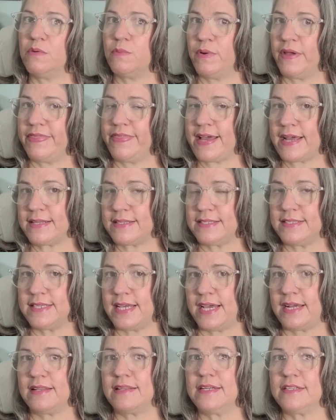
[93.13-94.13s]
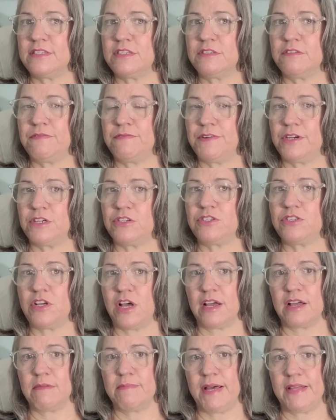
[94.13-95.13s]
With that said, let's first
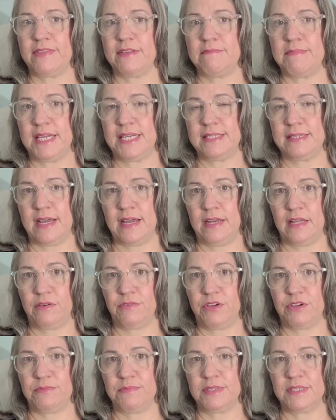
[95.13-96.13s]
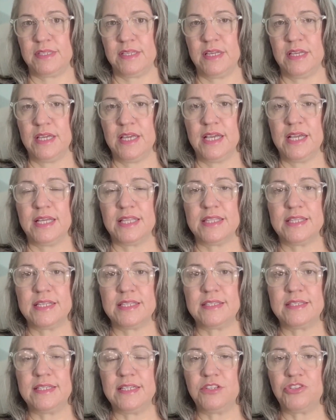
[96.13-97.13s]
talk about the main dining rooms.
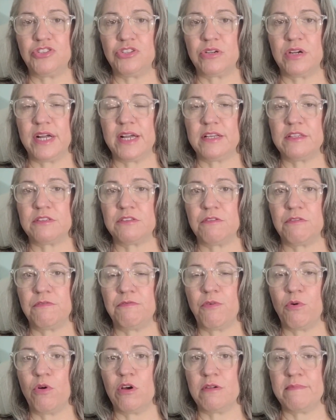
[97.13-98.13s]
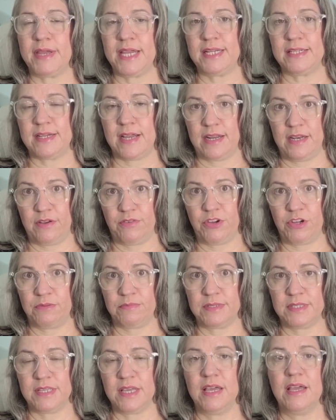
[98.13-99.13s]
The Seashore has four main dining
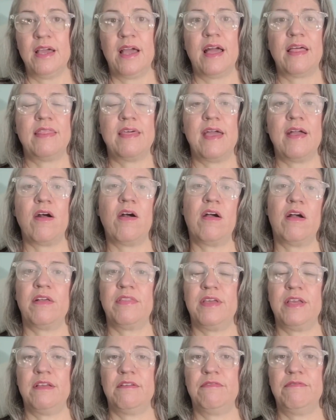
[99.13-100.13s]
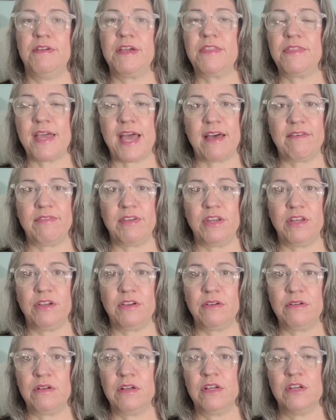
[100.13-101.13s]
rooms. They are the Fifth
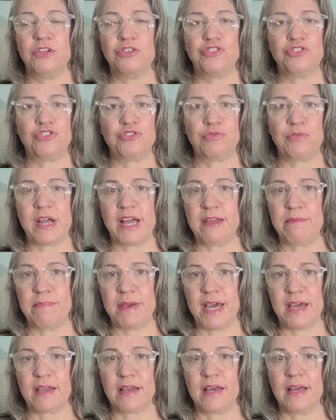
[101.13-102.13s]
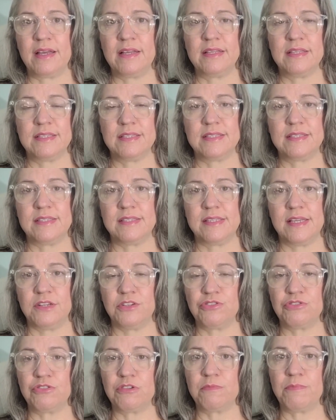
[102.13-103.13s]
Avenue, Tribeca,
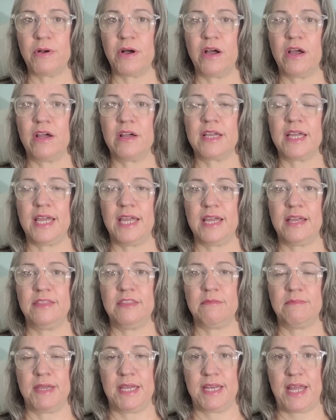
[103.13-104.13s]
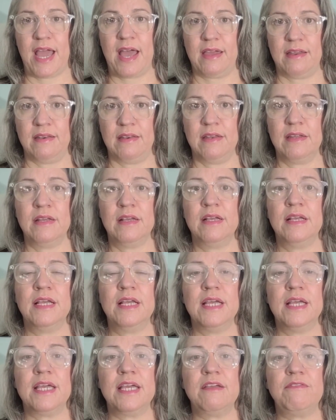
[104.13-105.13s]
Central Park, and the Manhattan.
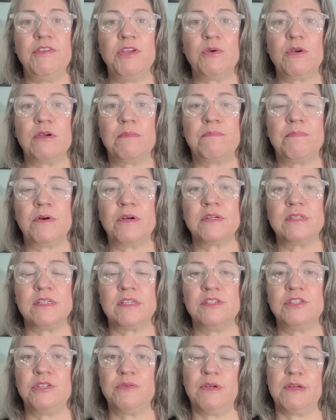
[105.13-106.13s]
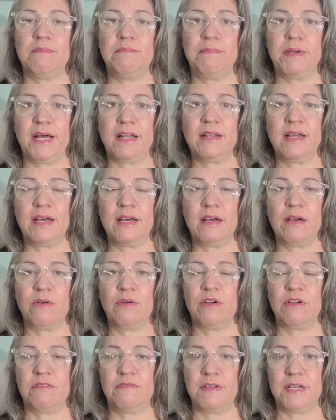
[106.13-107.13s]
If you are booked into a Bella
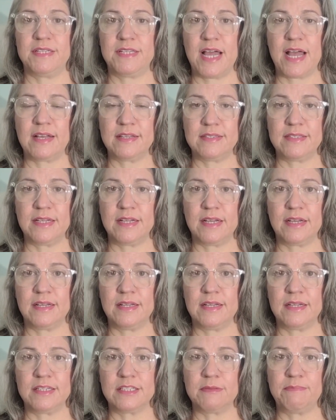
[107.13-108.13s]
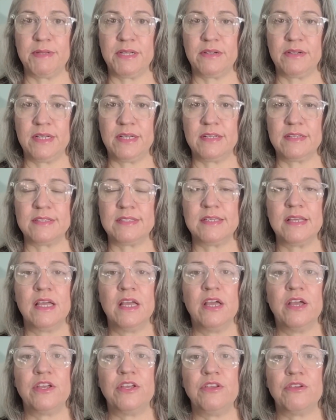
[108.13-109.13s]
or Fantastica experience,
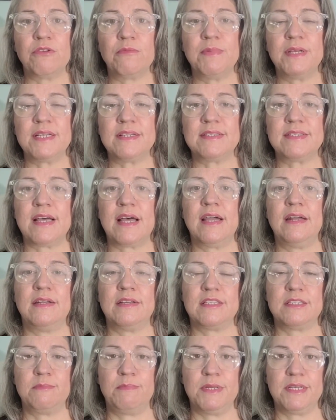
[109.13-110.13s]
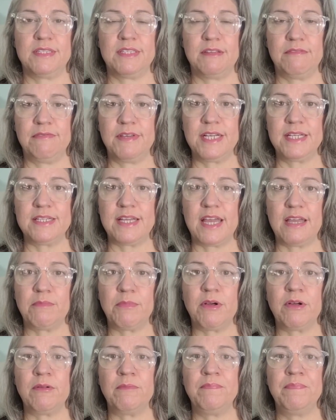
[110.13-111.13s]
you'll be assigned a specific
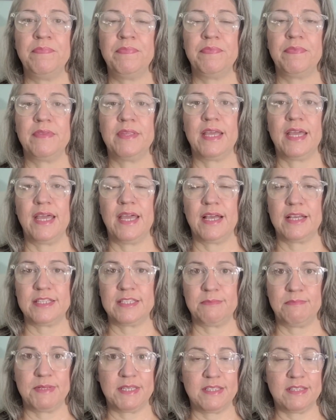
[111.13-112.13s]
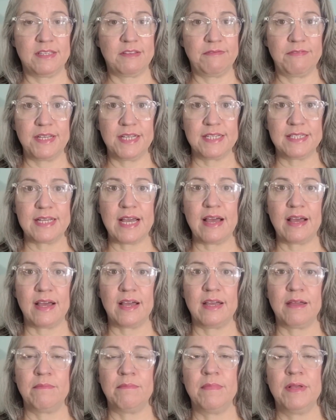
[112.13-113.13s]
table, a specific
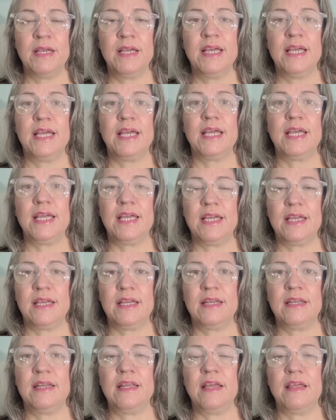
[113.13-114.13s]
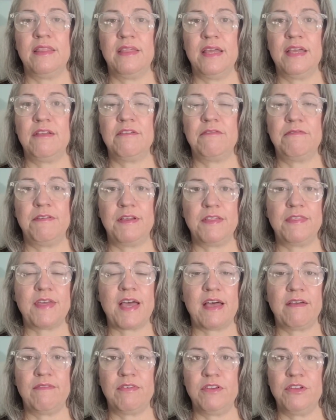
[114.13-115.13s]
time in the
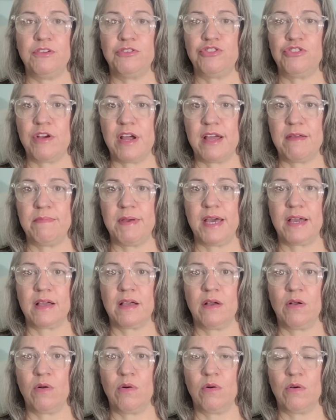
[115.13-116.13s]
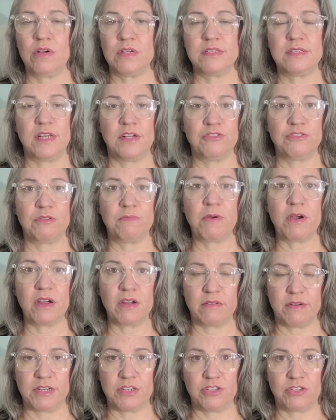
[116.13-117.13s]
Fifth Avenue, Tribeca, or Central
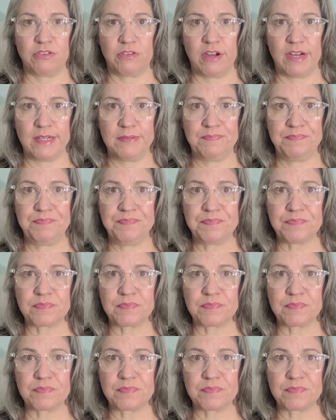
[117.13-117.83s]
Park restaurant.